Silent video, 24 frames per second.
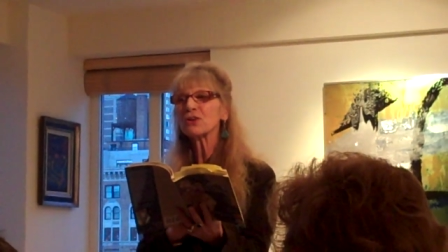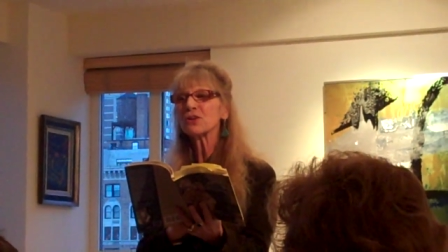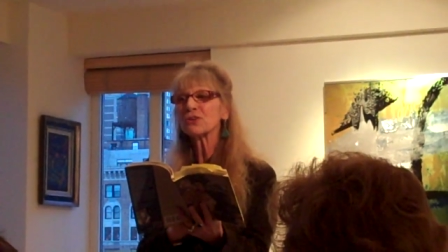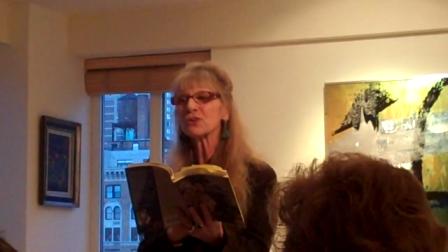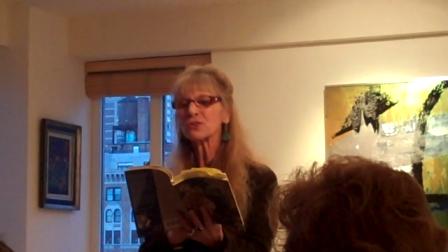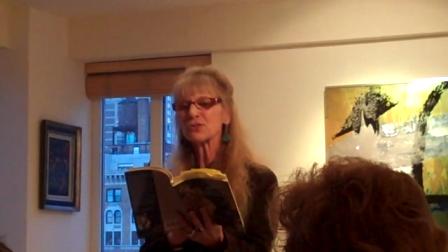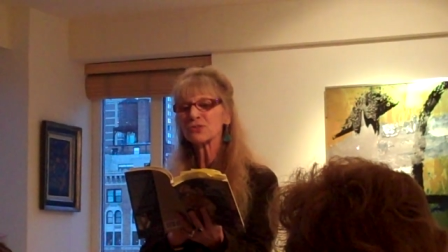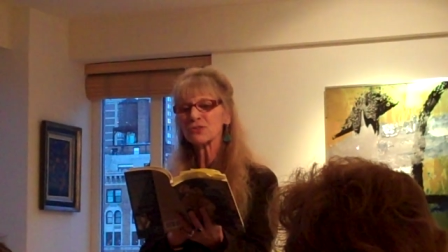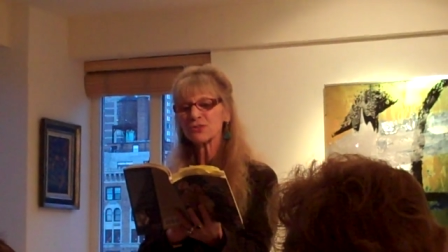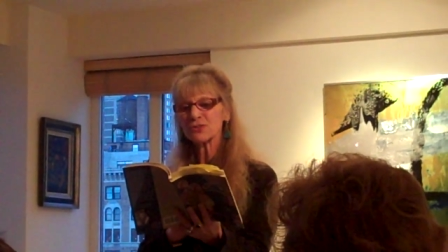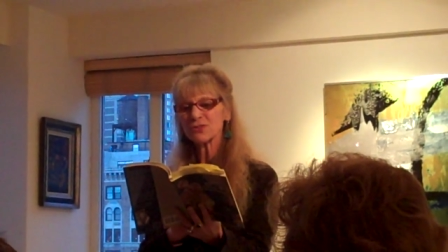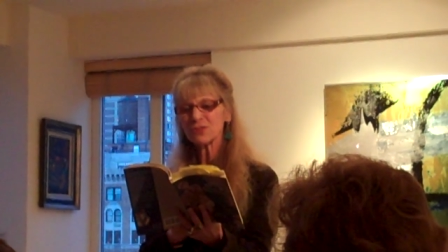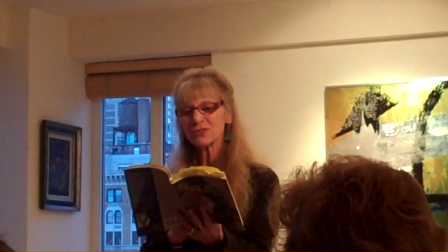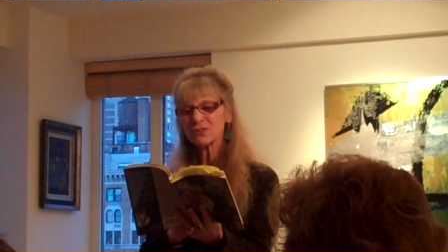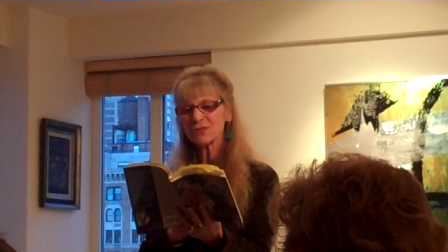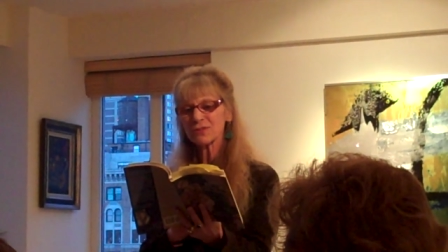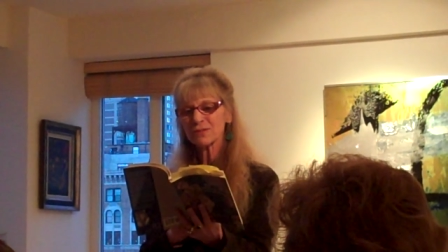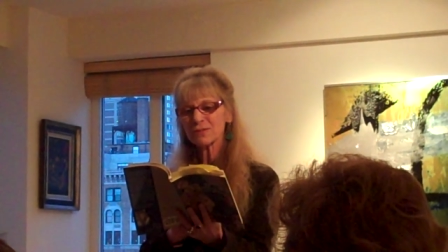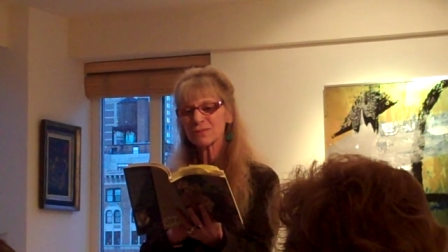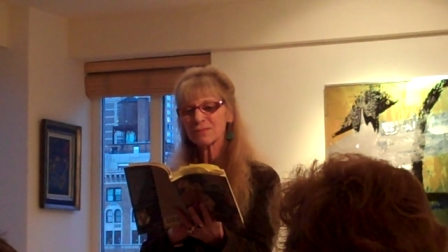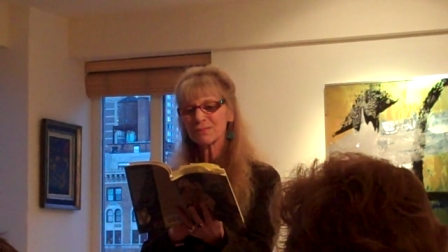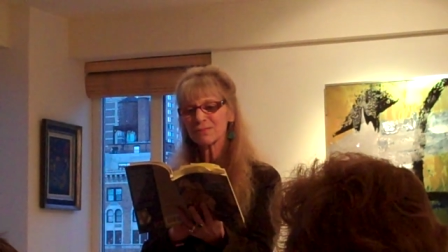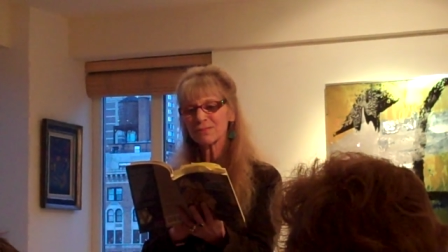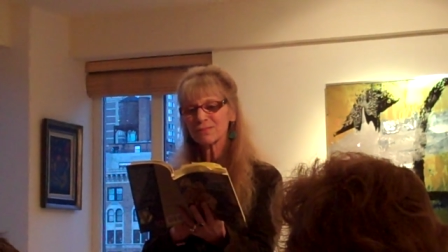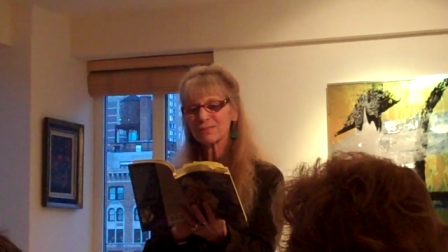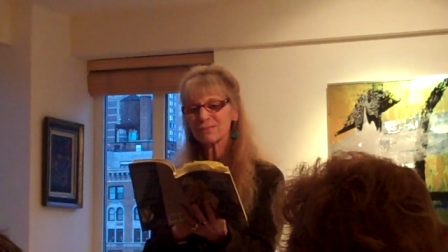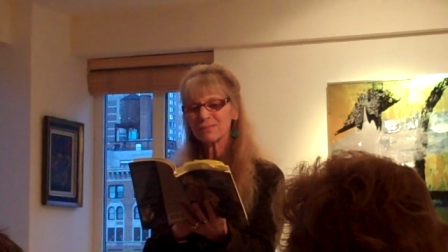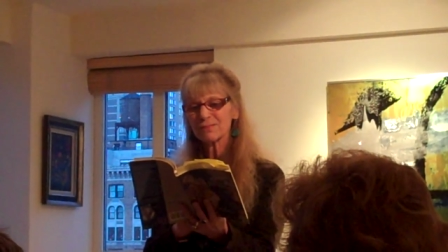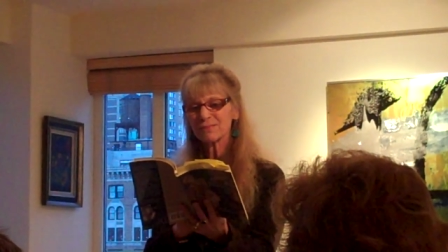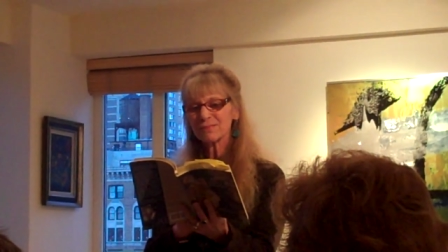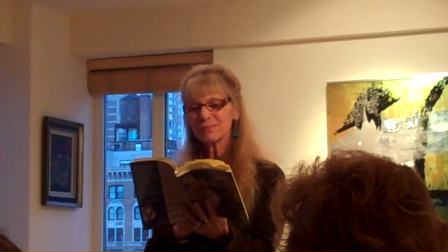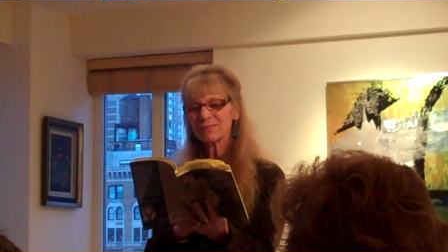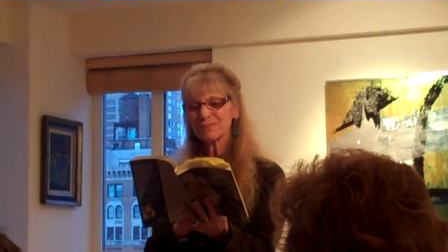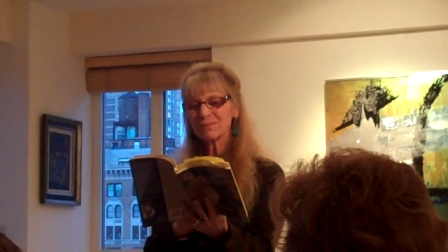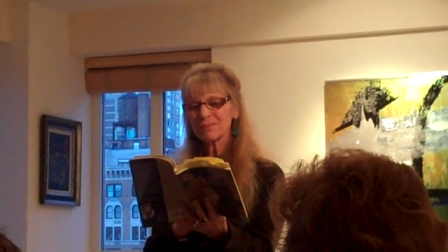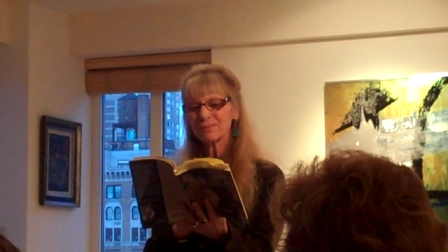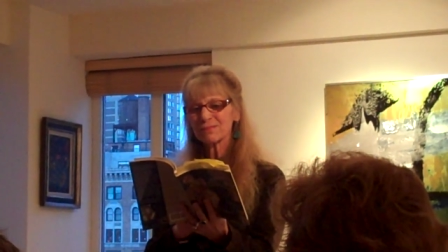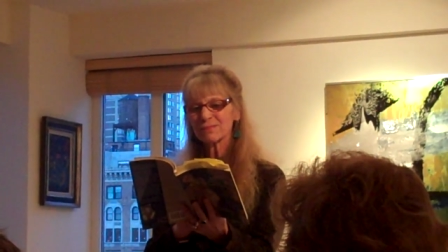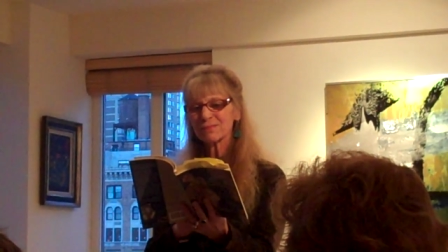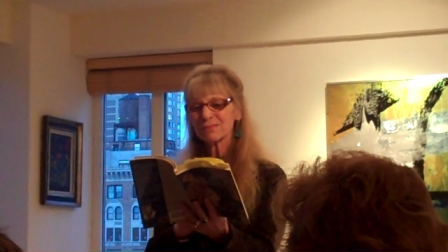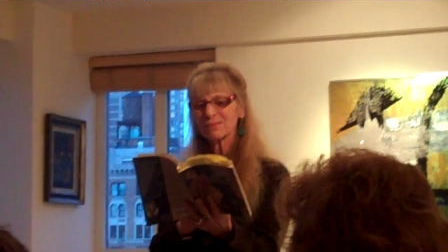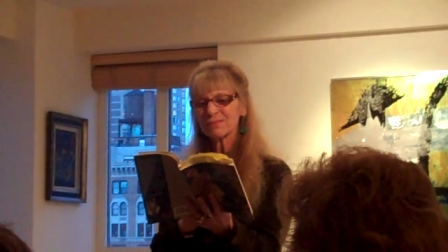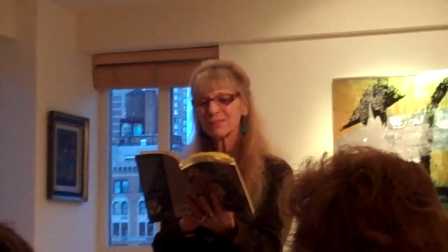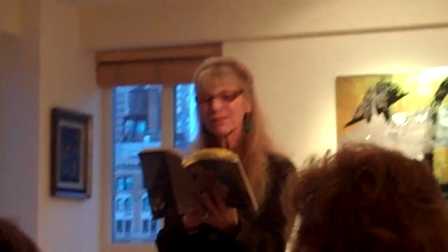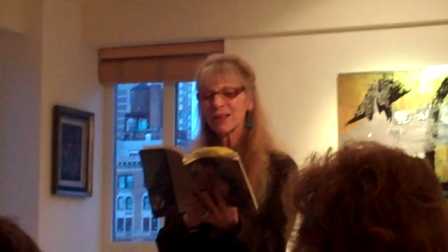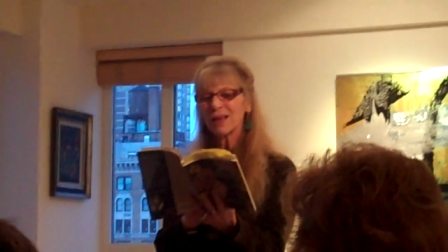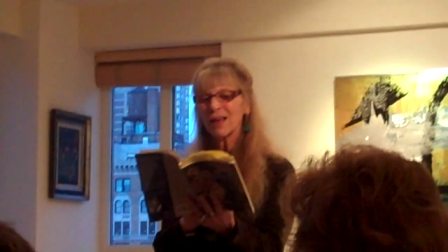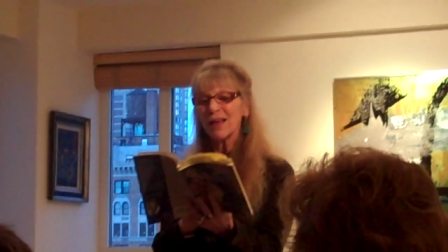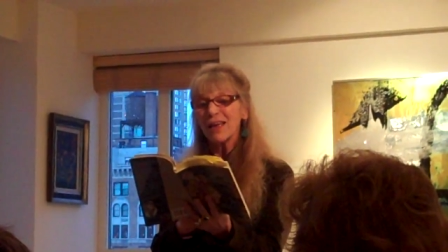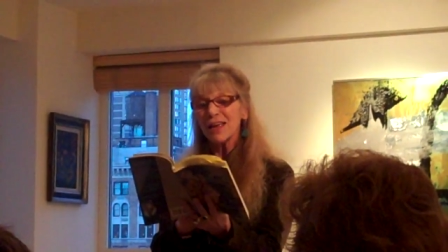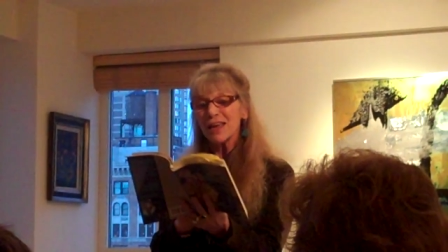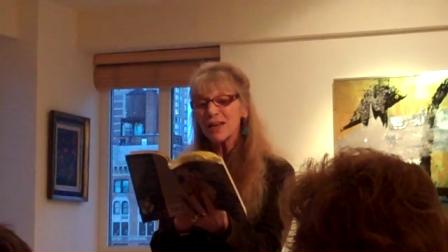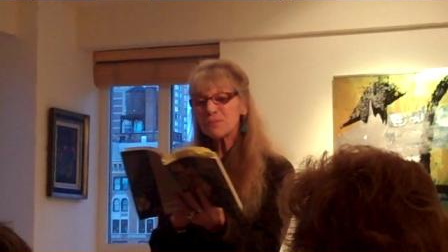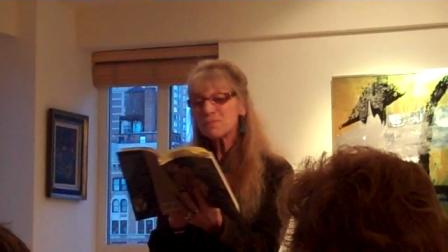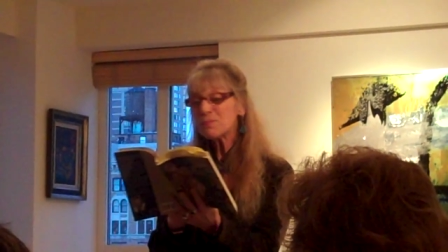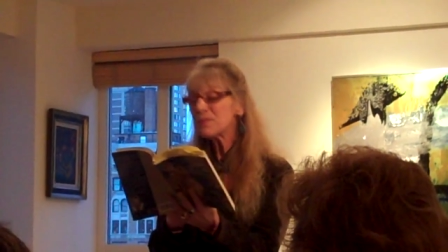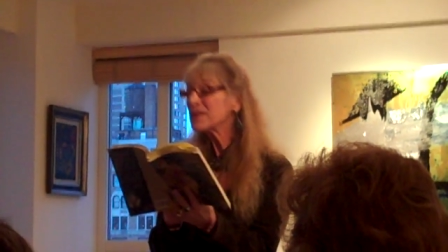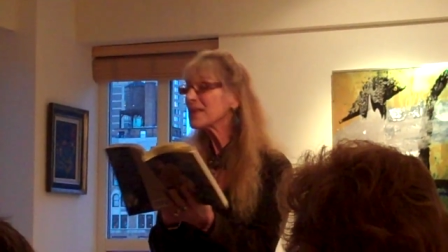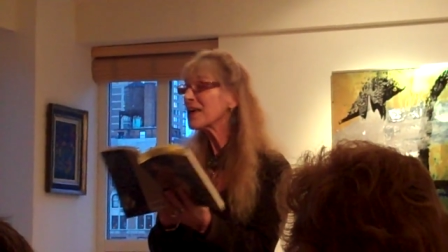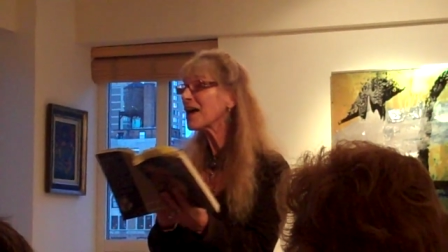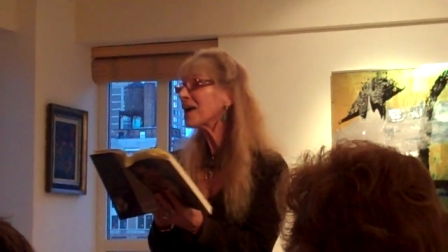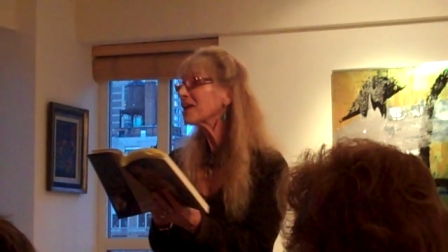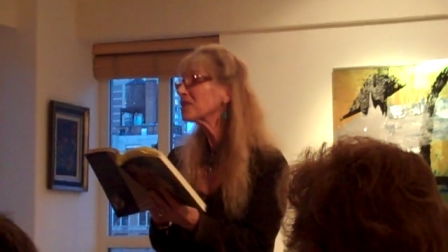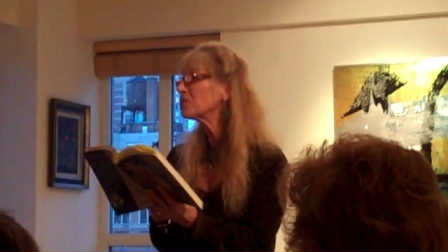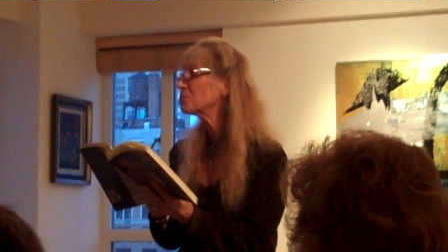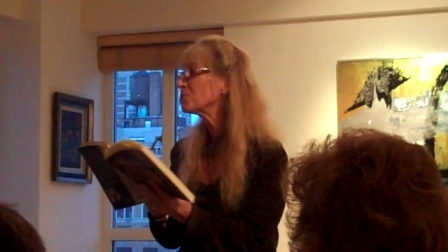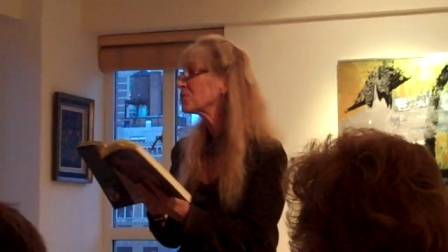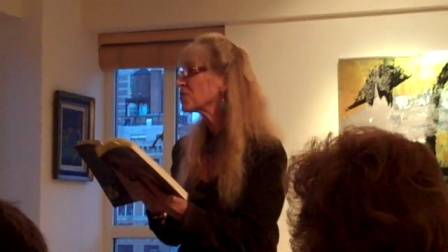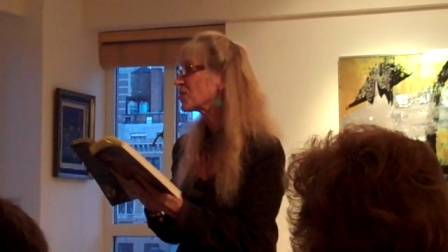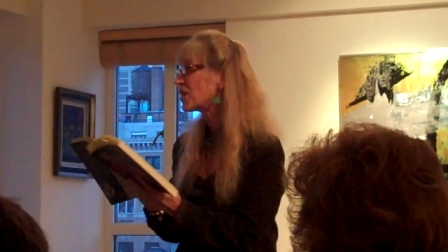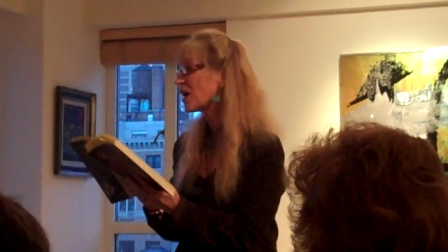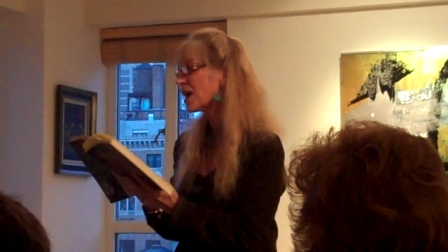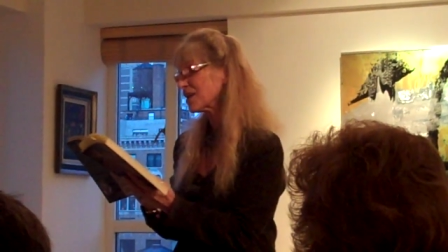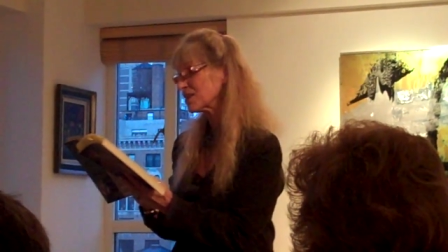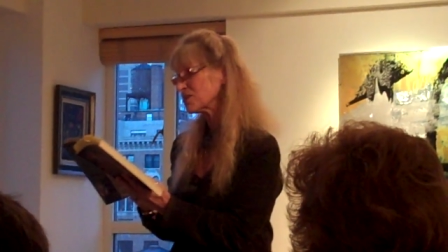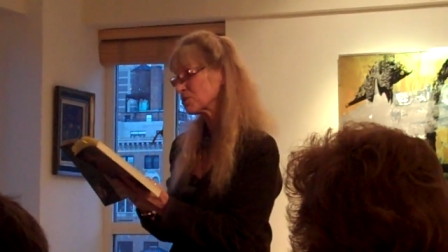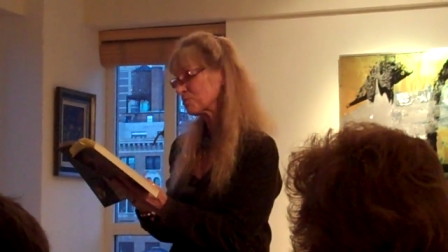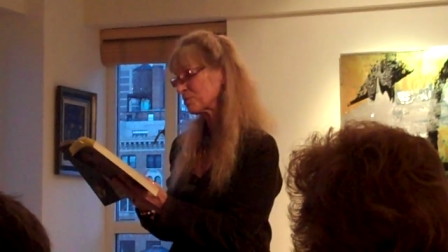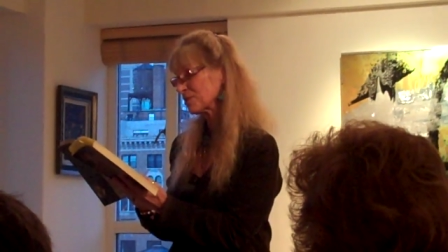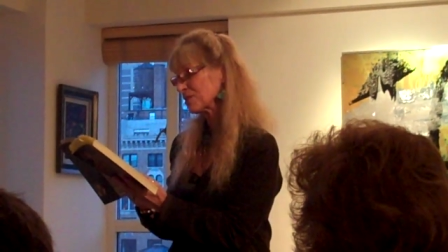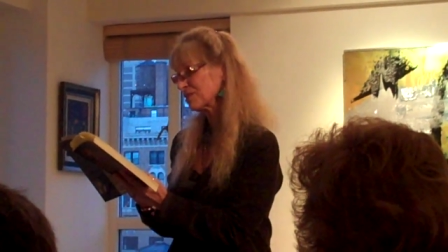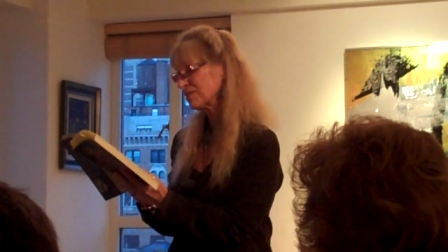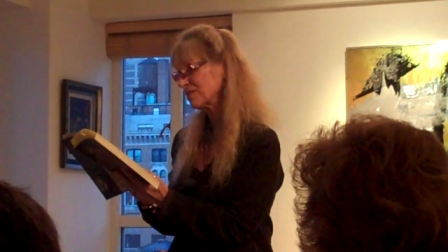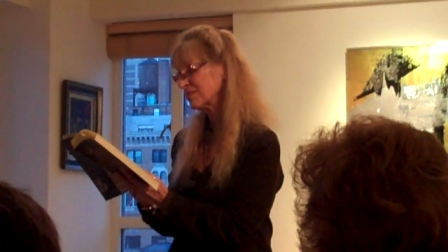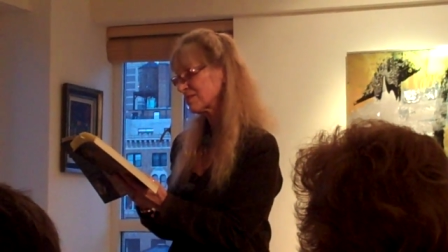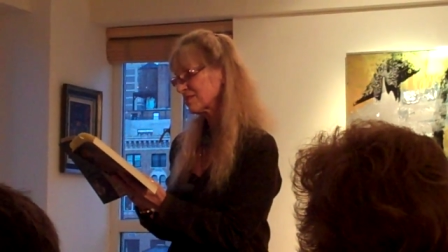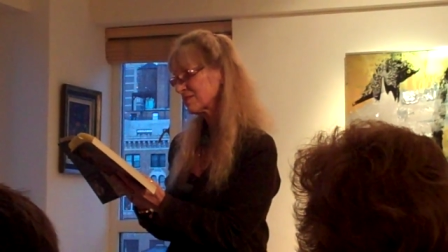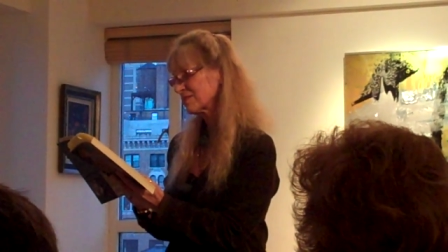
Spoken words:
hers. It began with the husband.